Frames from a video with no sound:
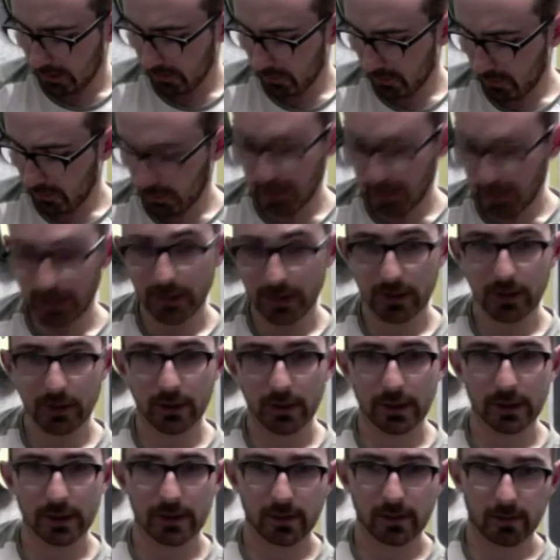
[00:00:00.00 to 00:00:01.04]
When you do
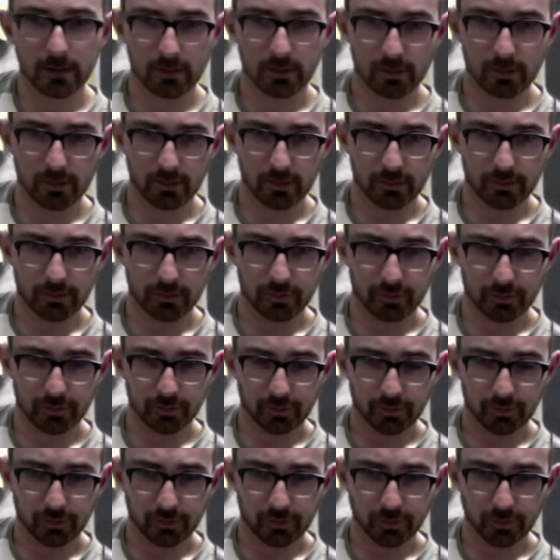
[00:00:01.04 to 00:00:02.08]
this,
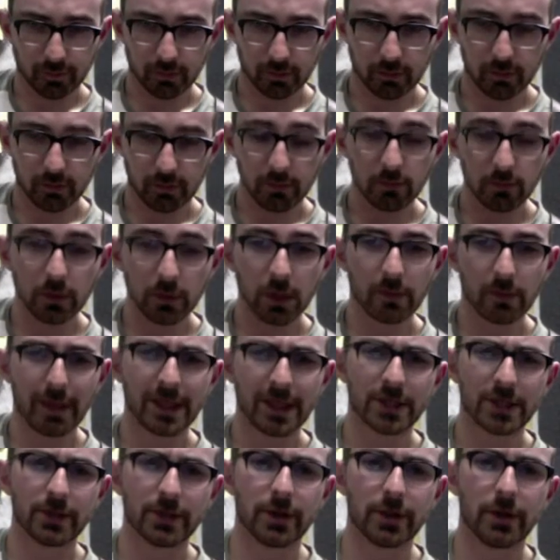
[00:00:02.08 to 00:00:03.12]
make sure
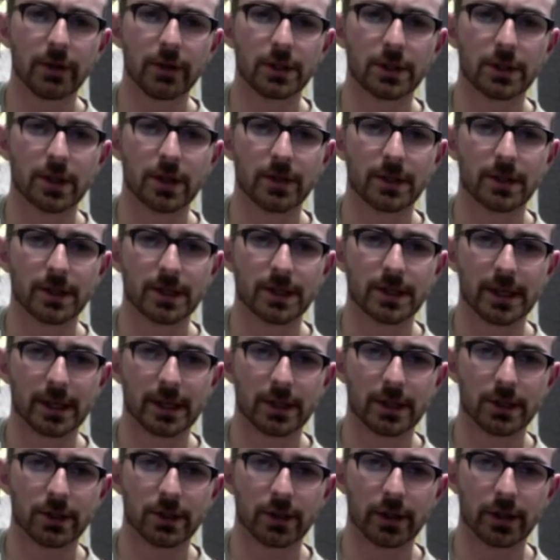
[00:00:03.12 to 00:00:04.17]
you only strum to the 2nd
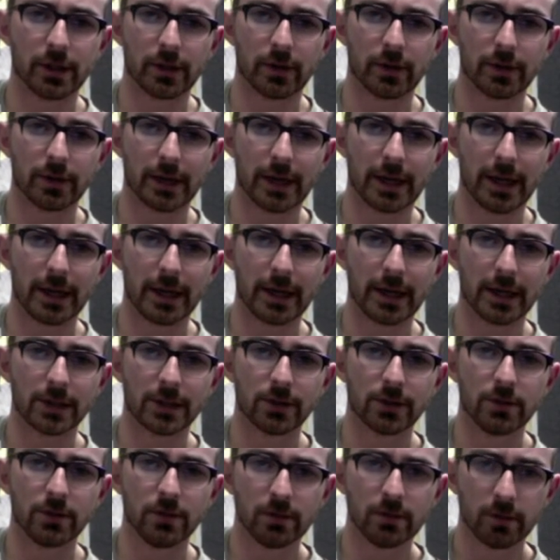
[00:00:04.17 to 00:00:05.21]
string. You want that E natural.
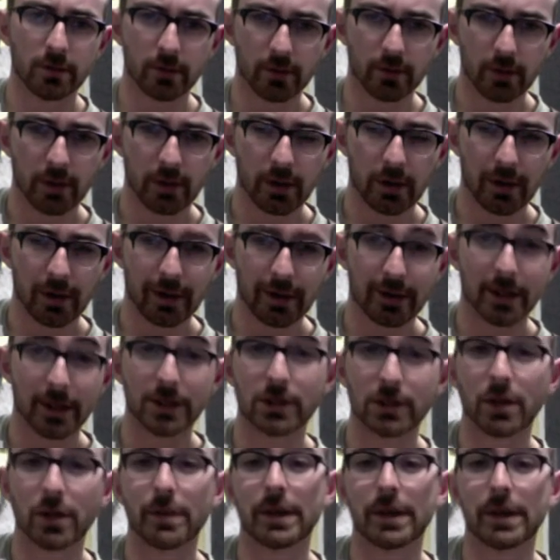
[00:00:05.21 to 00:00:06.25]
Then
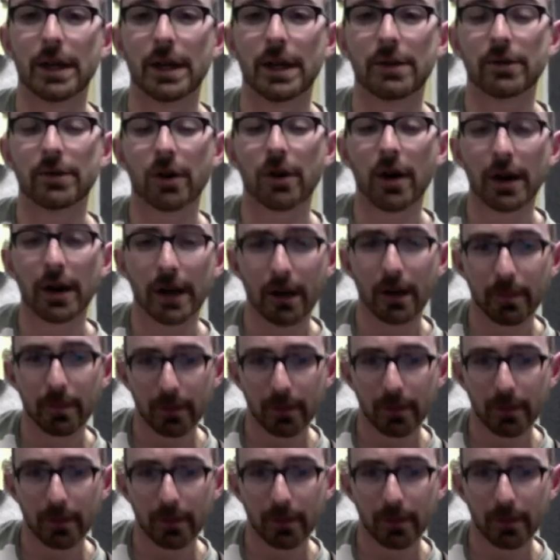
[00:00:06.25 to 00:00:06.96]
strum again right up.